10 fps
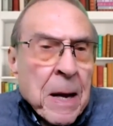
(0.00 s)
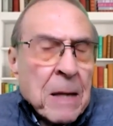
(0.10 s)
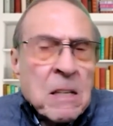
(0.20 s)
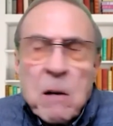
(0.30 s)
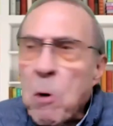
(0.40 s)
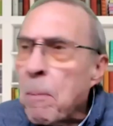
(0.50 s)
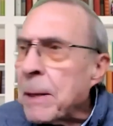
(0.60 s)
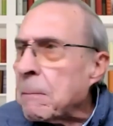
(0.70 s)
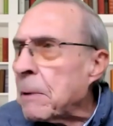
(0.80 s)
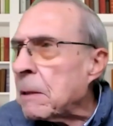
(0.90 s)
I'll okay. tell you what,
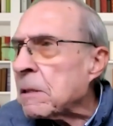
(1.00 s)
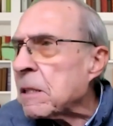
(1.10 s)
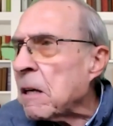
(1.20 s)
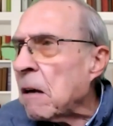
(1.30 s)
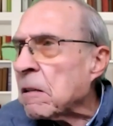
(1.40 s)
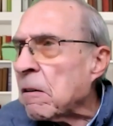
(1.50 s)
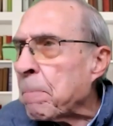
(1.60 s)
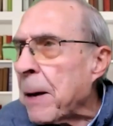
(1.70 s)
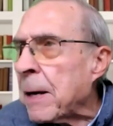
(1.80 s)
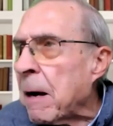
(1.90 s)
we, we'll start
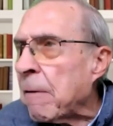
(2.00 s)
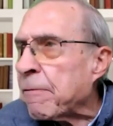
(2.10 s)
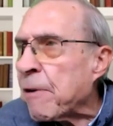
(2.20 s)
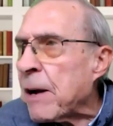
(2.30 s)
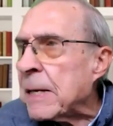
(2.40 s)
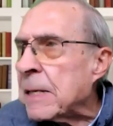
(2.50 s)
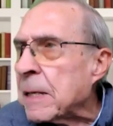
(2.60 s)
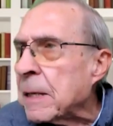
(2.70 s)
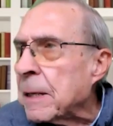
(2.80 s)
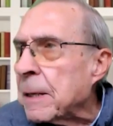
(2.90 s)
off by our friend
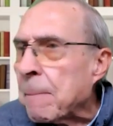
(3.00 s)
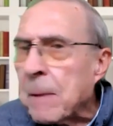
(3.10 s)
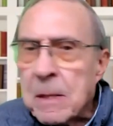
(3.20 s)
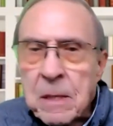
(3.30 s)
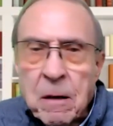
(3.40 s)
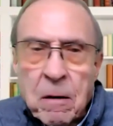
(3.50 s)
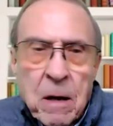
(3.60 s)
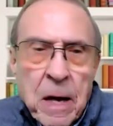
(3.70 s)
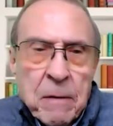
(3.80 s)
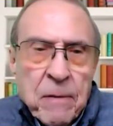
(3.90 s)
that's
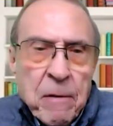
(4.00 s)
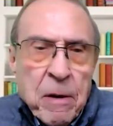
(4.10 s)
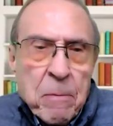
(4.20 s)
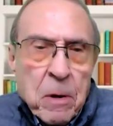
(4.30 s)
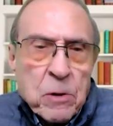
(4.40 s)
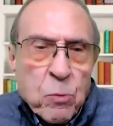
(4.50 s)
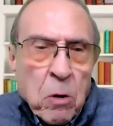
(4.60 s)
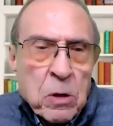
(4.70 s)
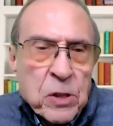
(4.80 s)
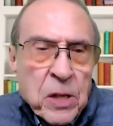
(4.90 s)
got a very much
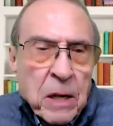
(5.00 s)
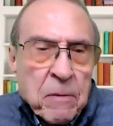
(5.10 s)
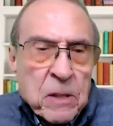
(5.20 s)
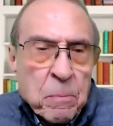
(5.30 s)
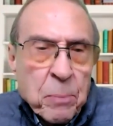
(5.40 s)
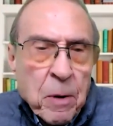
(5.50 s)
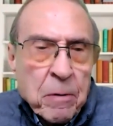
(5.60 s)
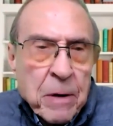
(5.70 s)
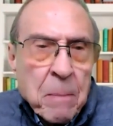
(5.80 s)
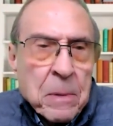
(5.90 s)
watched television
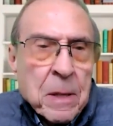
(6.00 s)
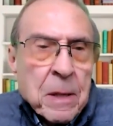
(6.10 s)
program.